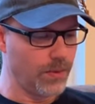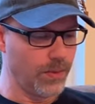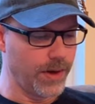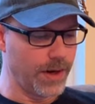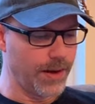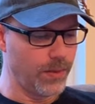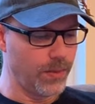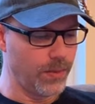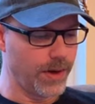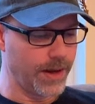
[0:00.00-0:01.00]
When I
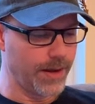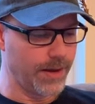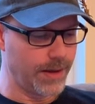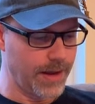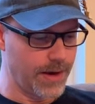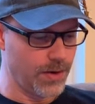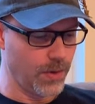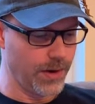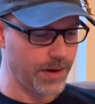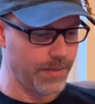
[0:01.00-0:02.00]
when I had an
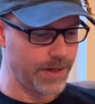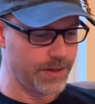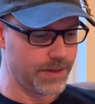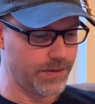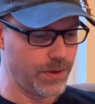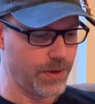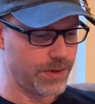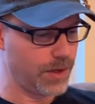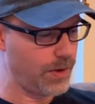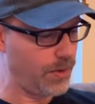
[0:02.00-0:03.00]
orchid mantis a few years
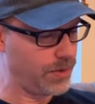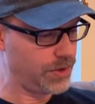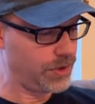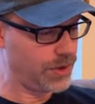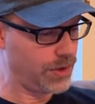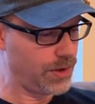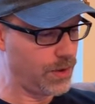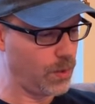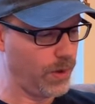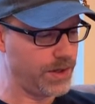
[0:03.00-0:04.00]
ago, I wasn't sure
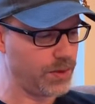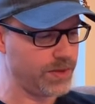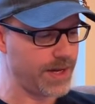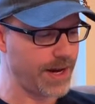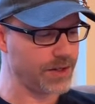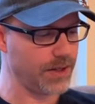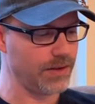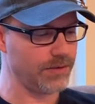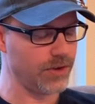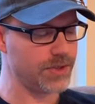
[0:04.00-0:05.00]
which was actually the
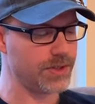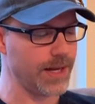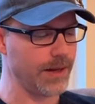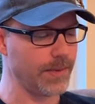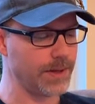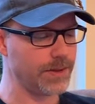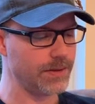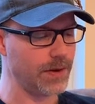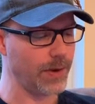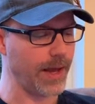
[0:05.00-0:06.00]
first segment.
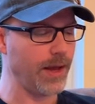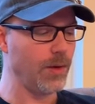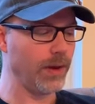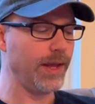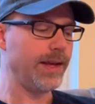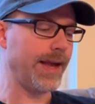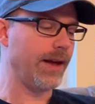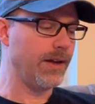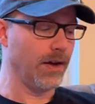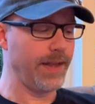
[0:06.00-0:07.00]
Okay, well, yeah,
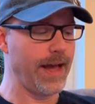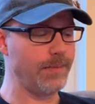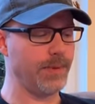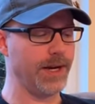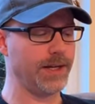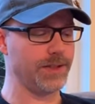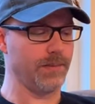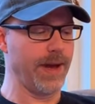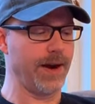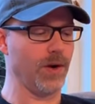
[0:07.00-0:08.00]
on the abdomen, it
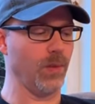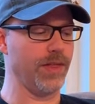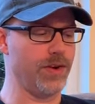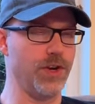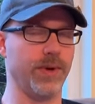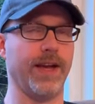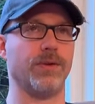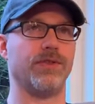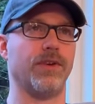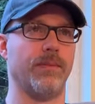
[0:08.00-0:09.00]
doesn't matter whether you
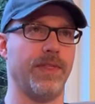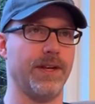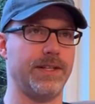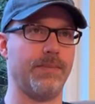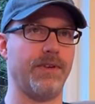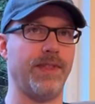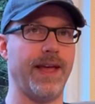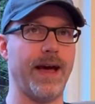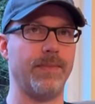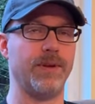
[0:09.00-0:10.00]
count from the tip of
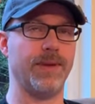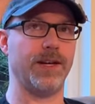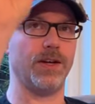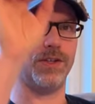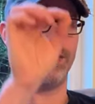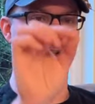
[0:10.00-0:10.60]
the abdomen